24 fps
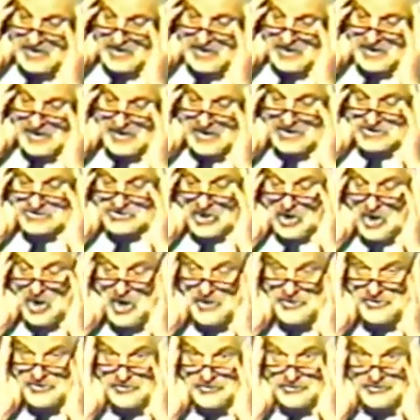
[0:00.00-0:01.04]
It is
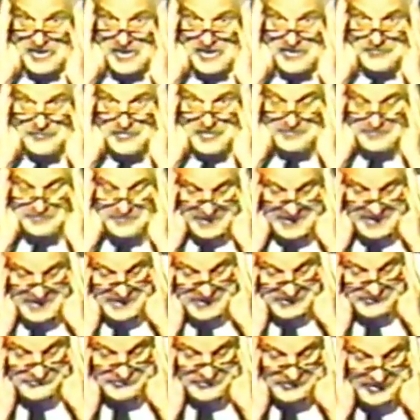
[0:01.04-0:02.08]
argued in
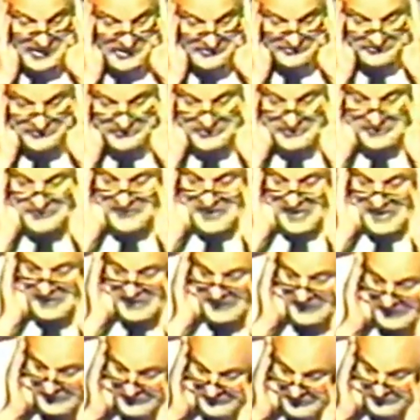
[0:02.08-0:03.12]
rabbinic tradition that
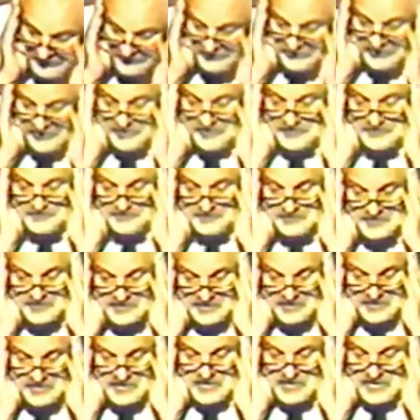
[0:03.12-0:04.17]
in addition
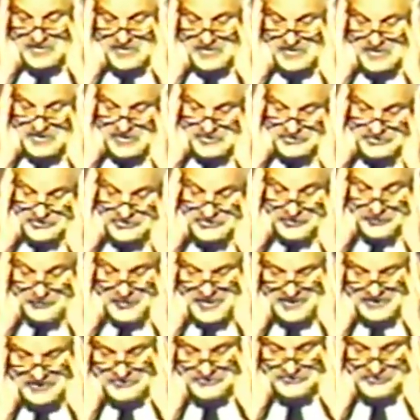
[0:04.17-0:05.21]
to the
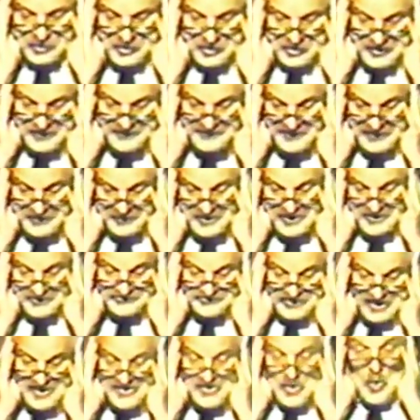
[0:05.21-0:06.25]
written Torah, there is
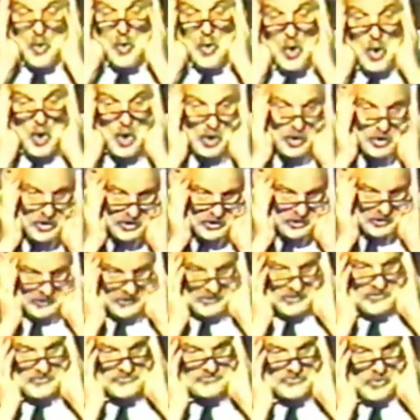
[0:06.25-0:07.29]
an
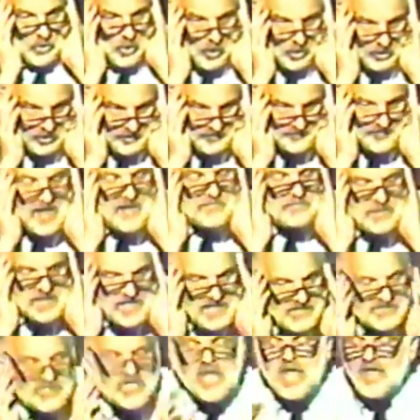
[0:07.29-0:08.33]
oral Torah. That
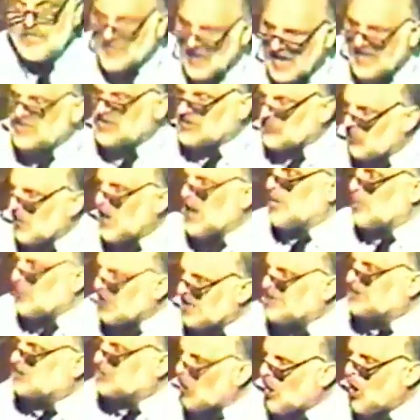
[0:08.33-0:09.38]
means that's the way
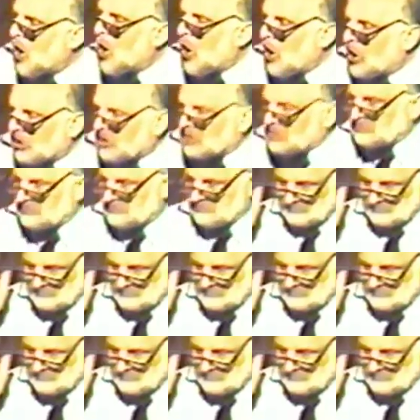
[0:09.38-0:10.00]
we talk.